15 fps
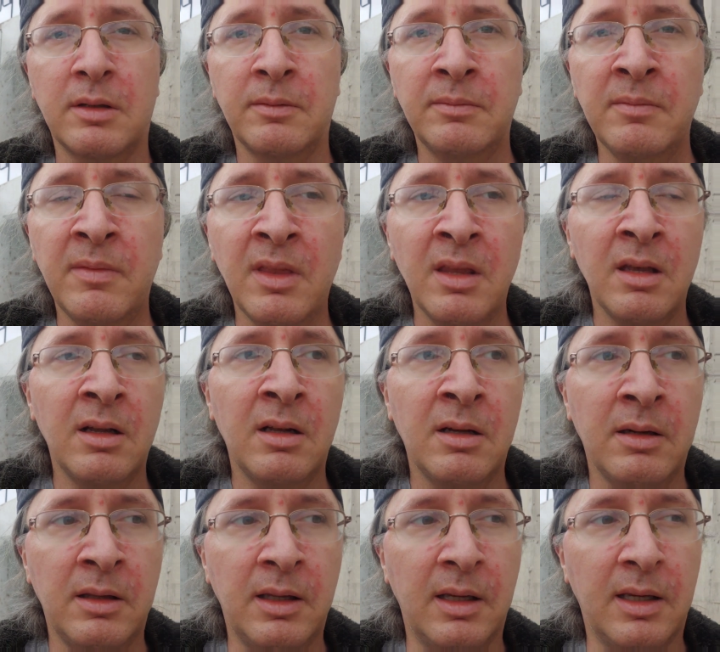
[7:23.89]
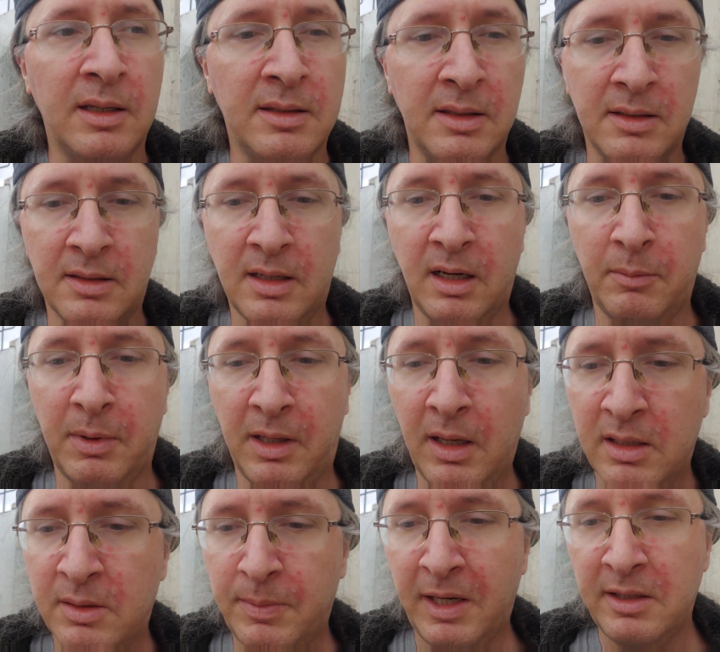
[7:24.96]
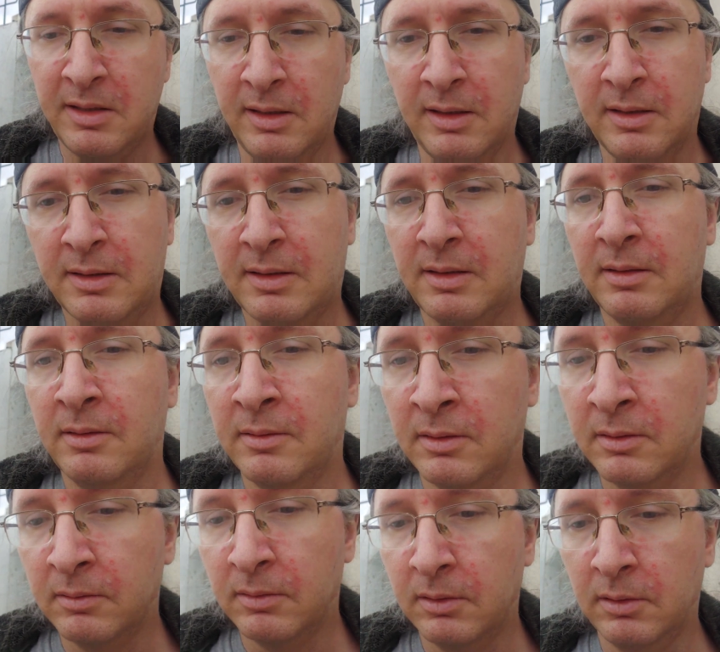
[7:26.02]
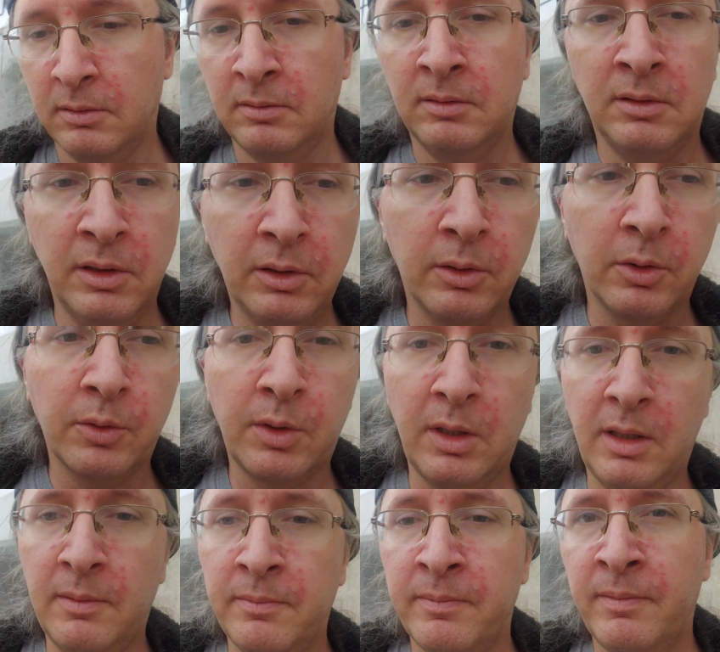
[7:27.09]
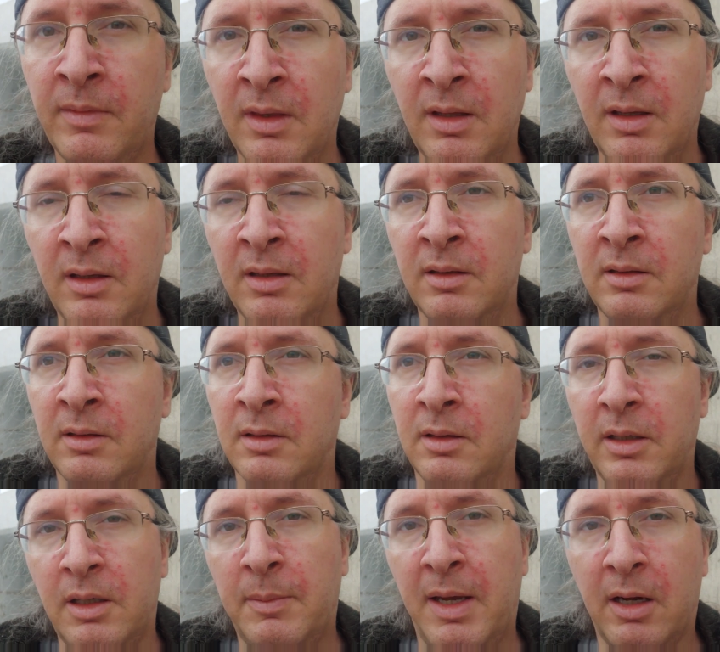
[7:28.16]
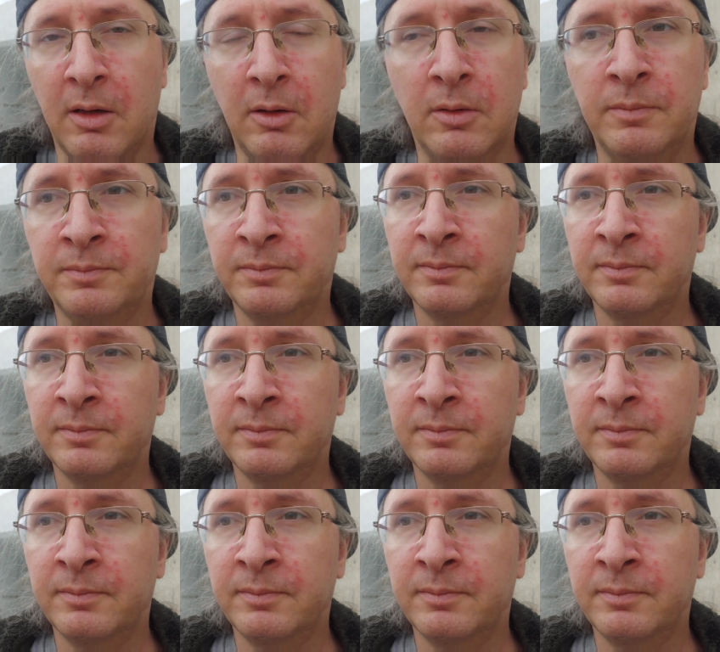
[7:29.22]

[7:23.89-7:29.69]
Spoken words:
I think it's this kind of piquant spiciness, a little earthy, clean tobacco, a